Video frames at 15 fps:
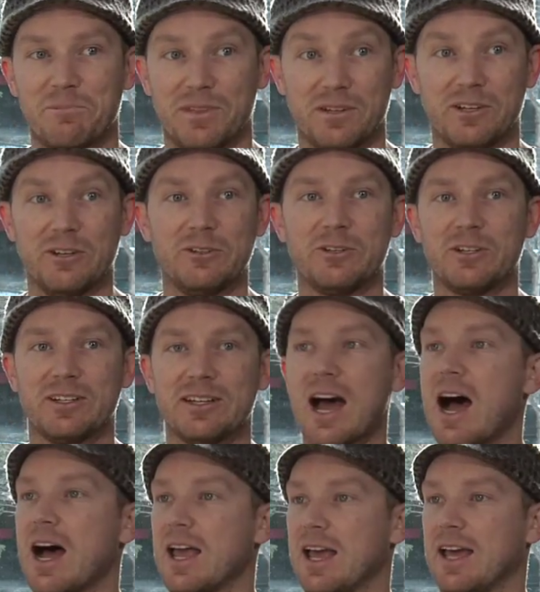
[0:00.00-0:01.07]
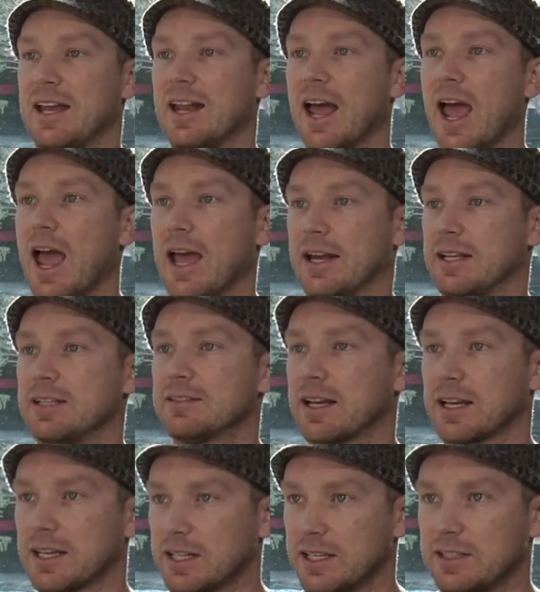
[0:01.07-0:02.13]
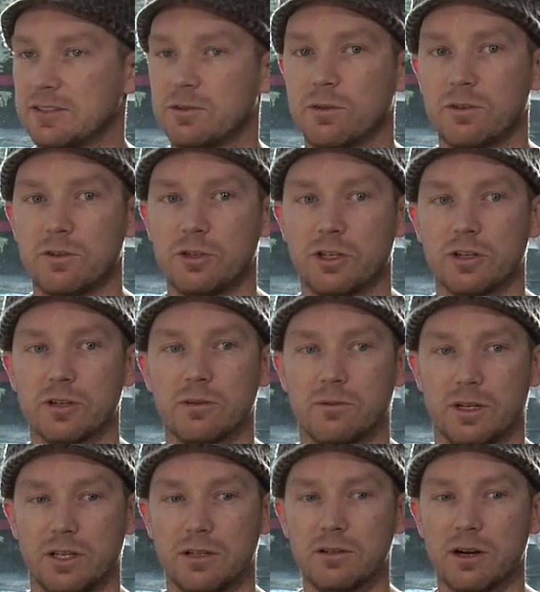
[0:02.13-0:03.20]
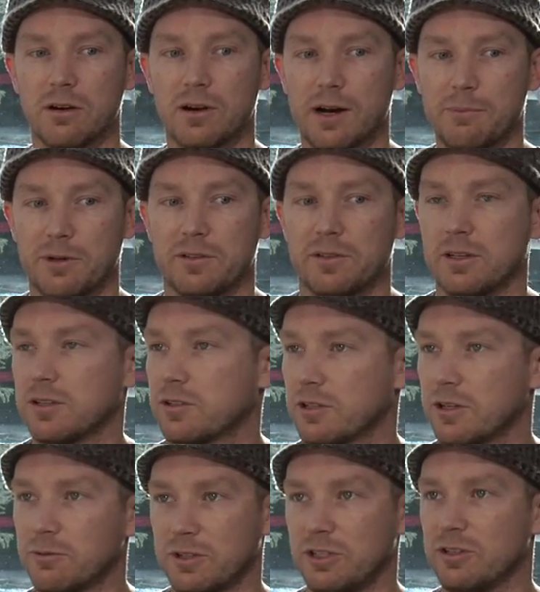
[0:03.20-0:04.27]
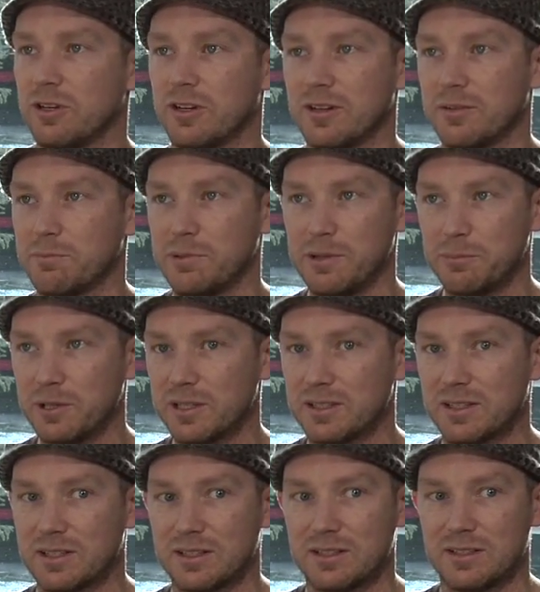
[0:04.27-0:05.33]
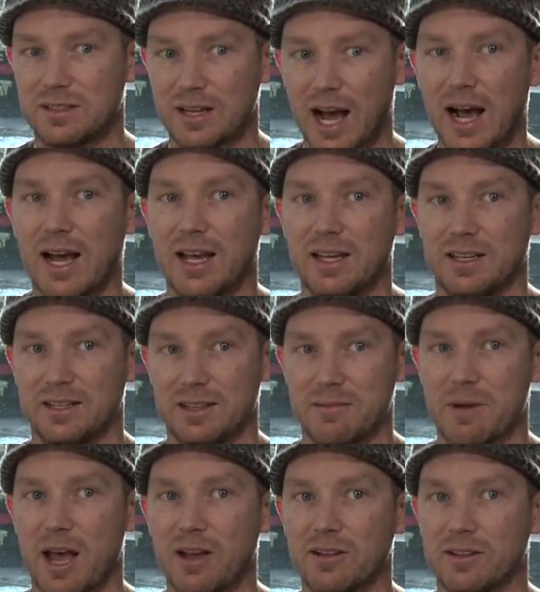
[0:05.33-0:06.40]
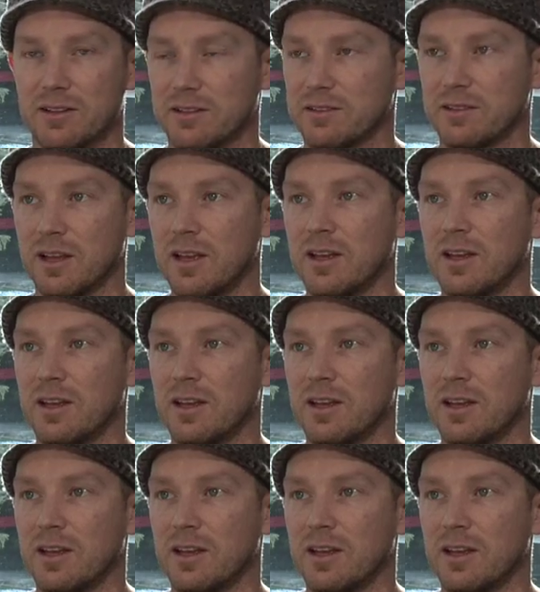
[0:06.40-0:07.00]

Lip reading: The dude could die at any second. When you go up on Cerro Torre, people die in the mountains